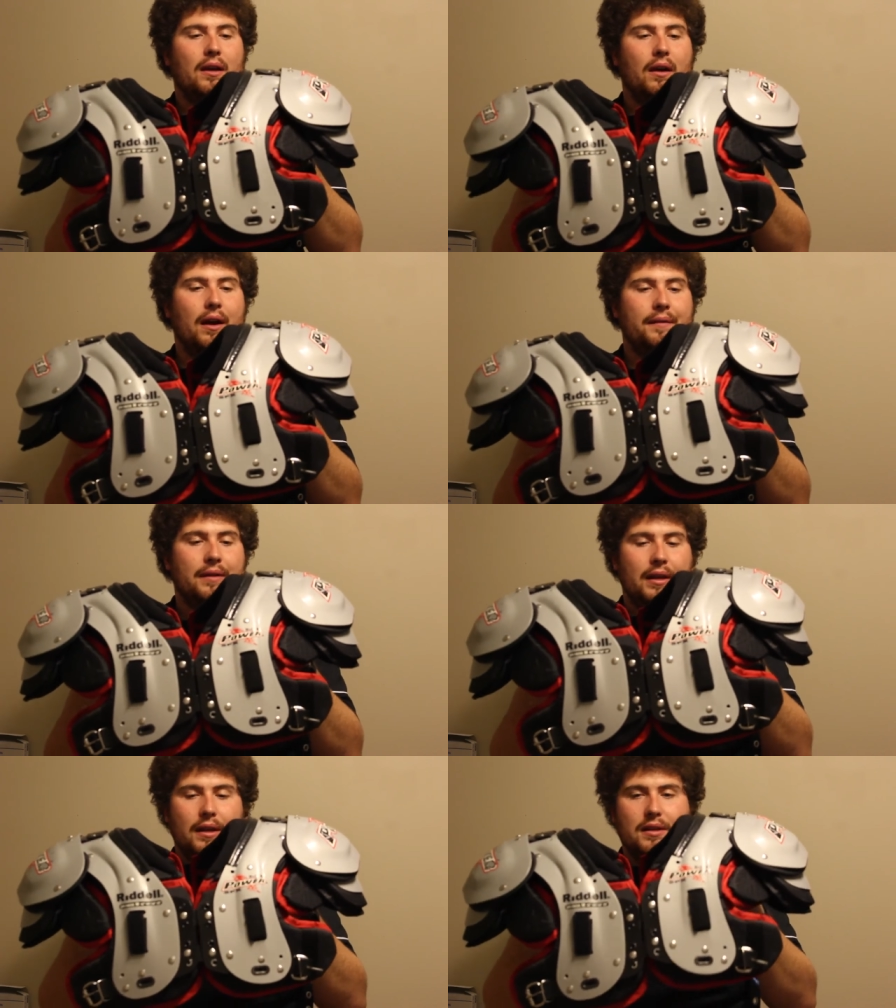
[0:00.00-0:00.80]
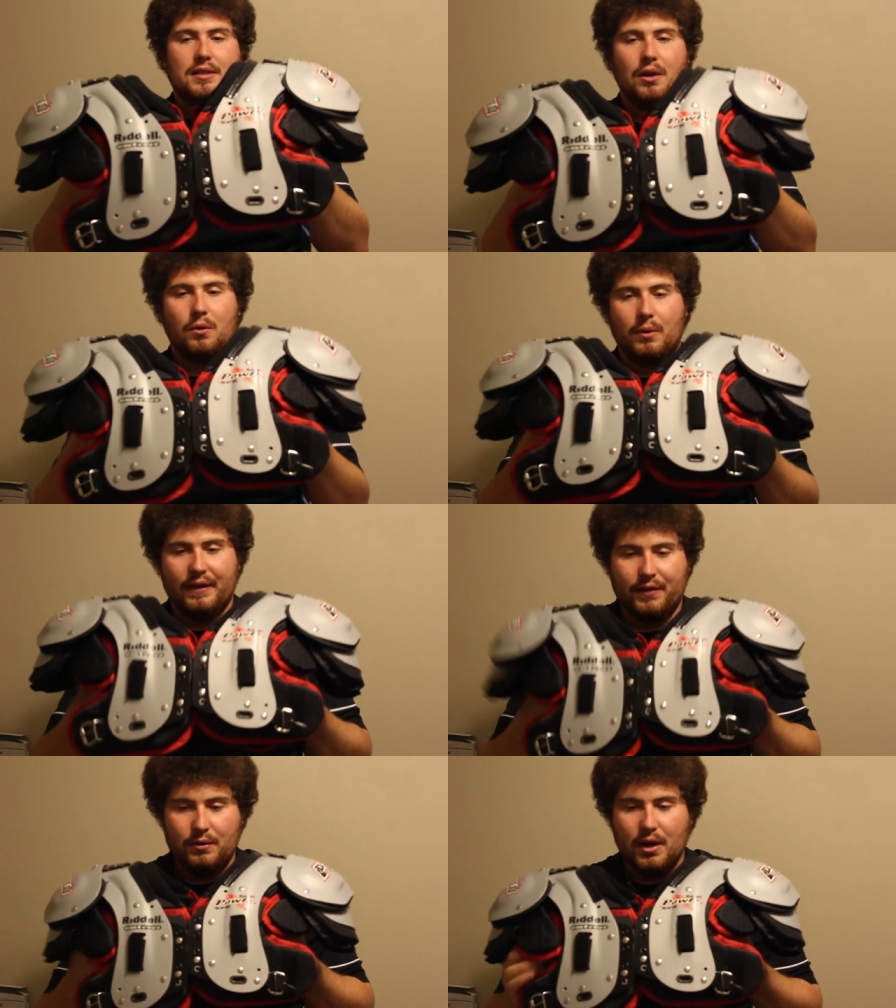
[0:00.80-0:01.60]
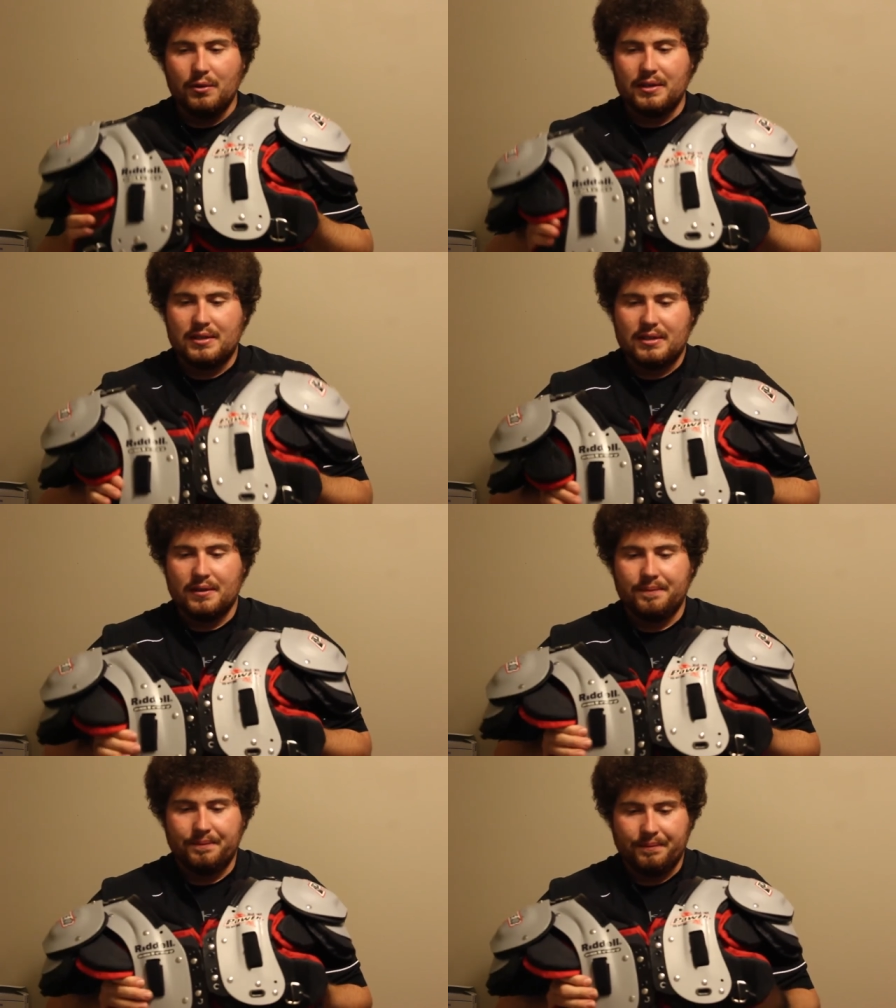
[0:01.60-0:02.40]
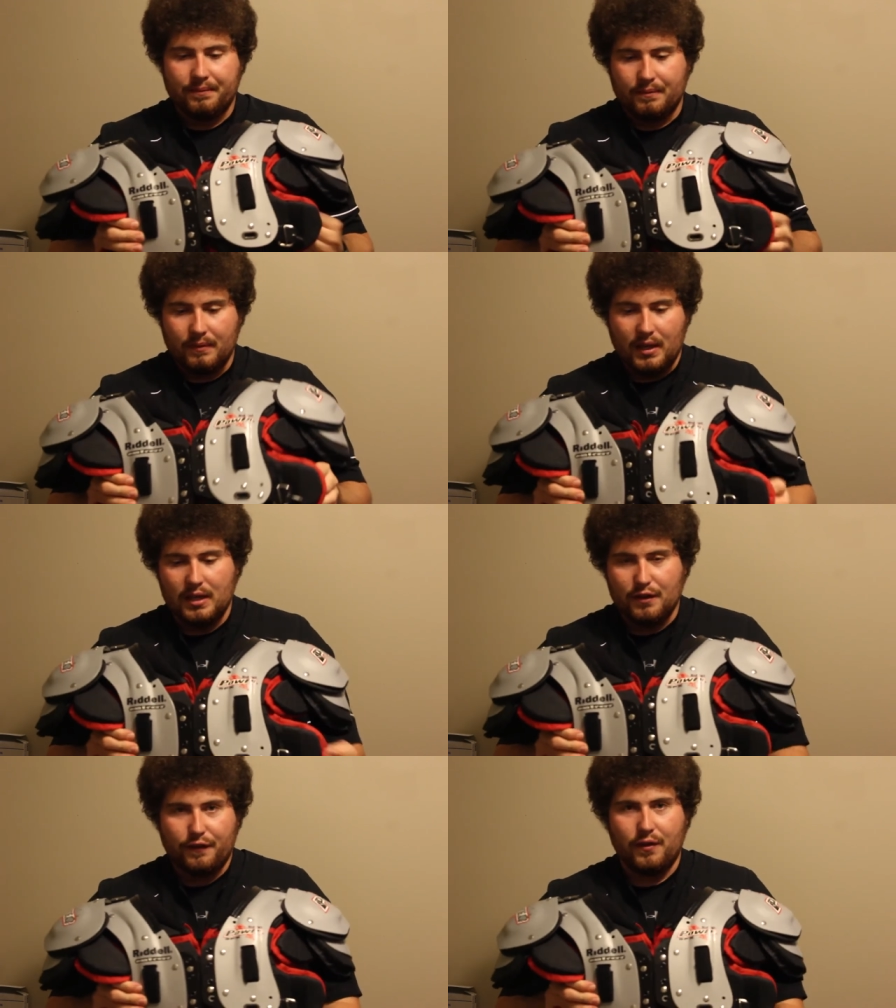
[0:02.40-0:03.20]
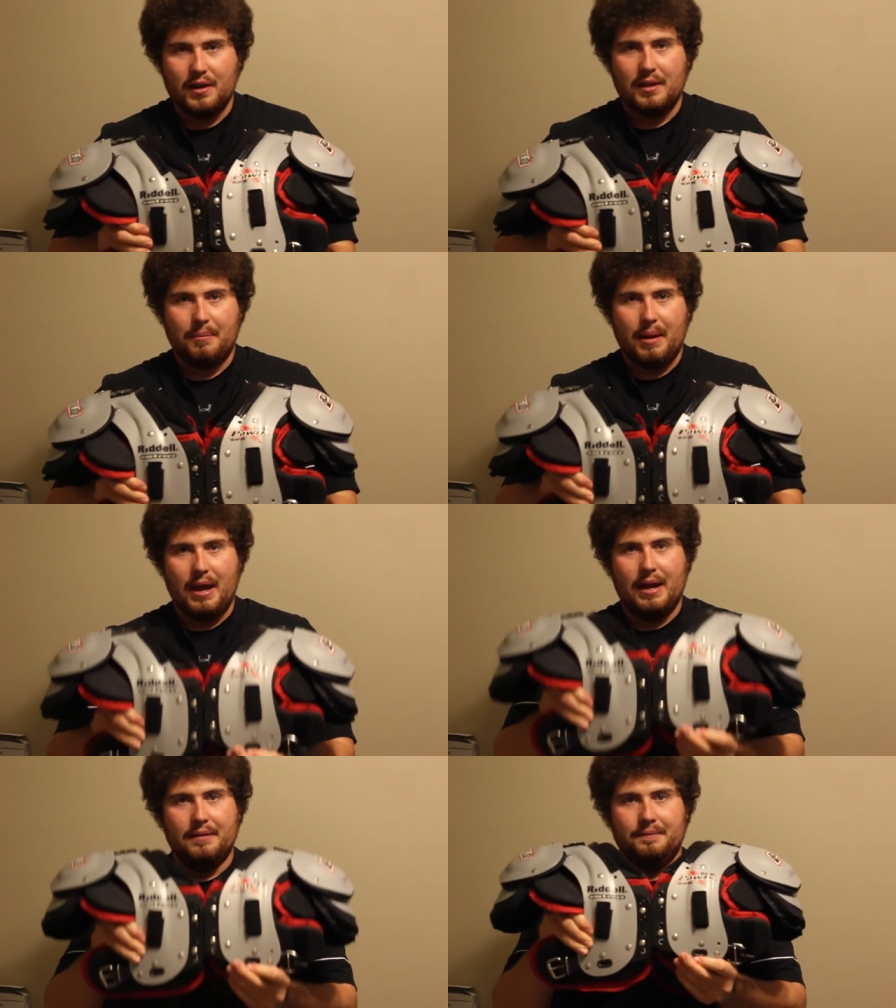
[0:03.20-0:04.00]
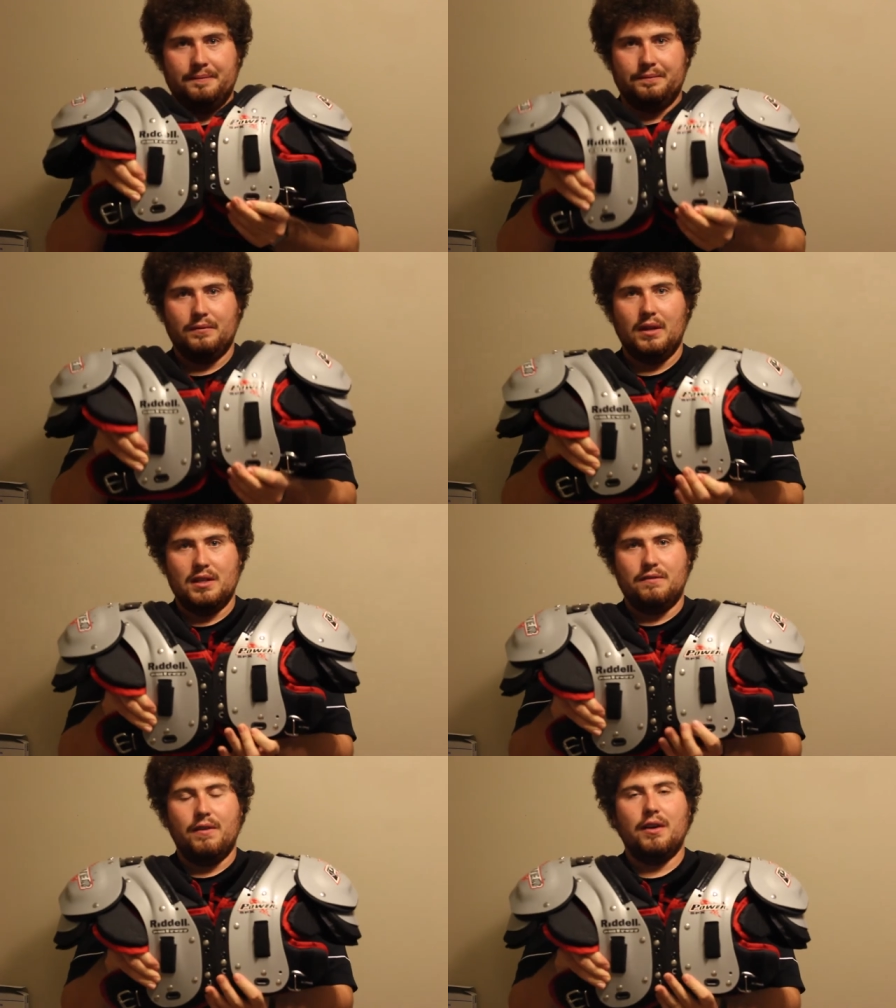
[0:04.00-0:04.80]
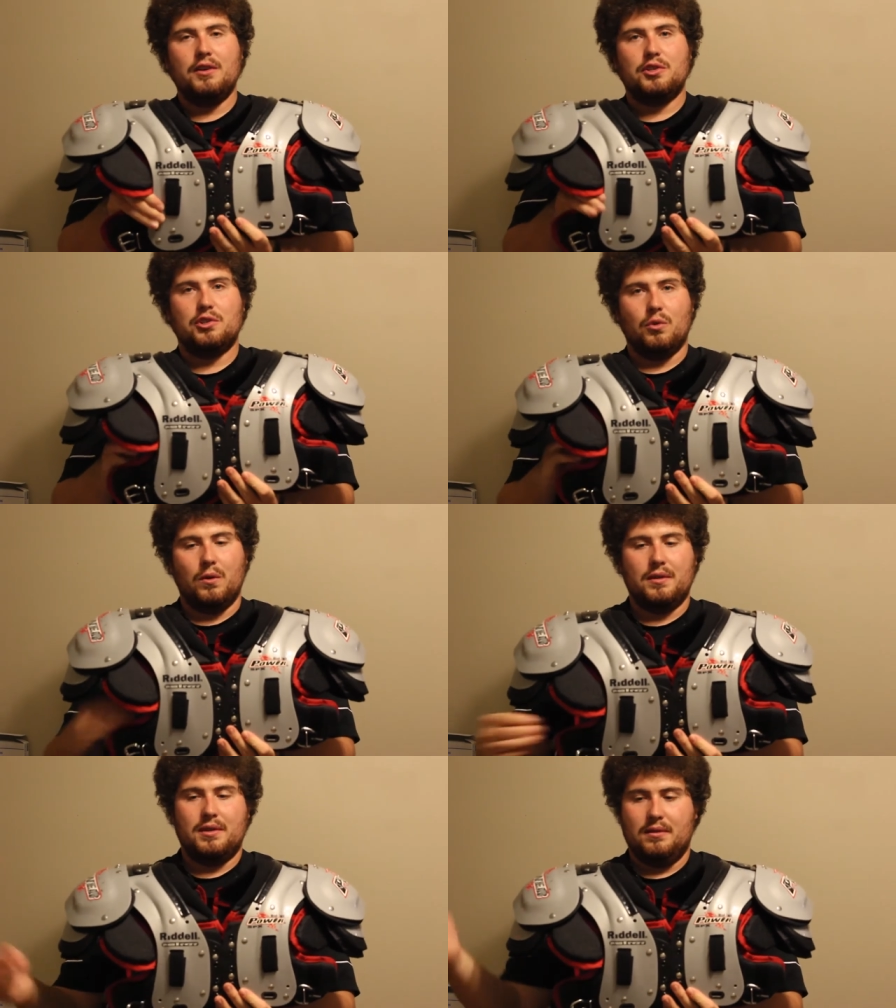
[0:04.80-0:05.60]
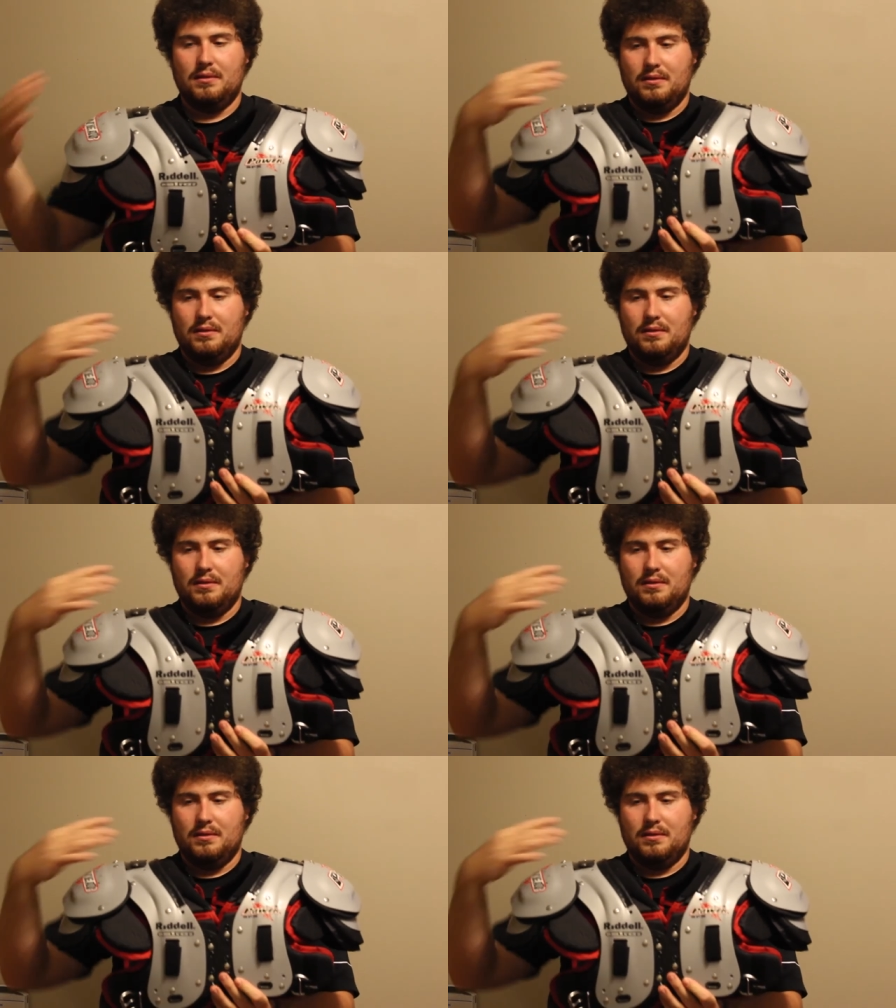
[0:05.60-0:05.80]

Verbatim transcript: All right, so if you notice in the front of the pad, it's very short.